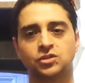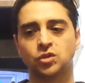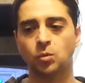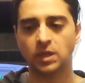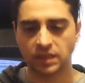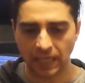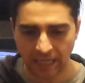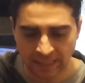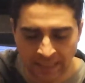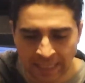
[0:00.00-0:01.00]
So with
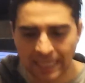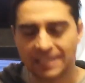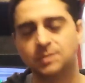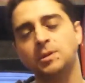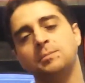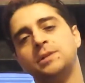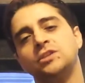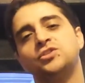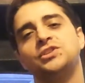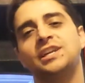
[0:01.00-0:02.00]
that, it's been a
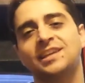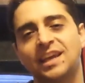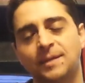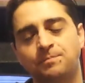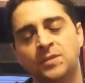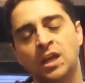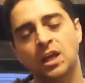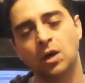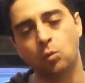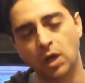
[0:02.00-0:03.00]
pleasure yet again.
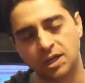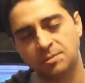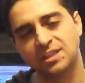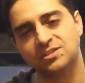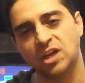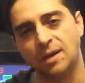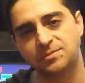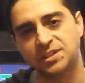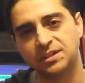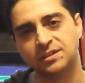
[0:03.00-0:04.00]
Welcome to the top
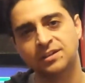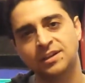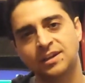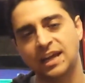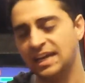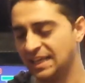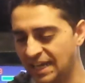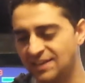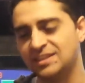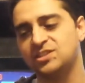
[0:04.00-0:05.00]
tier. And
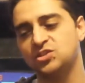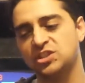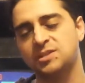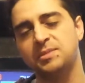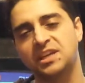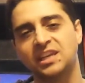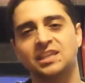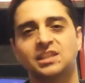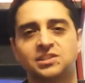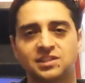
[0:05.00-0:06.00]
again, this is just the beginning
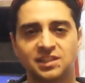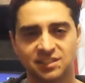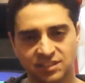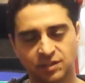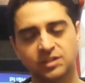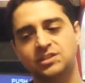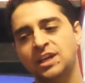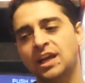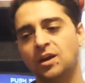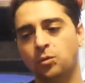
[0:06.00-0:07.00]
of this series.
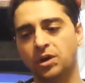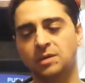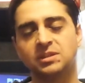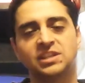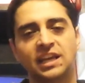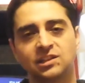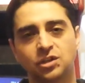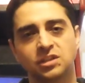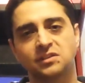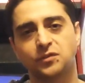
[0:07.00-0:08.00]
We're going to be taking a
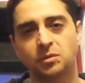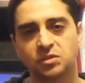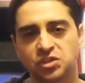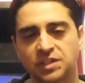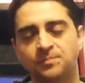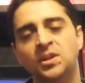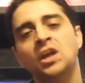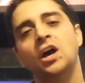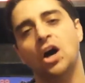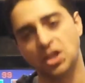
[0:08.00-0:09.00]
look at the full machine.
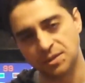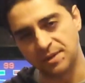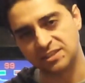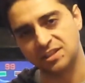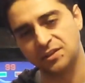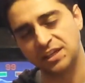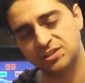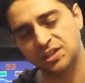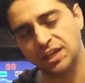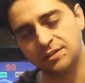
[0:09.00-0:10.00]
All the best, and thanks
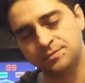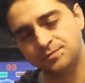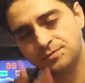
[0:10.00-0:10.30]
again.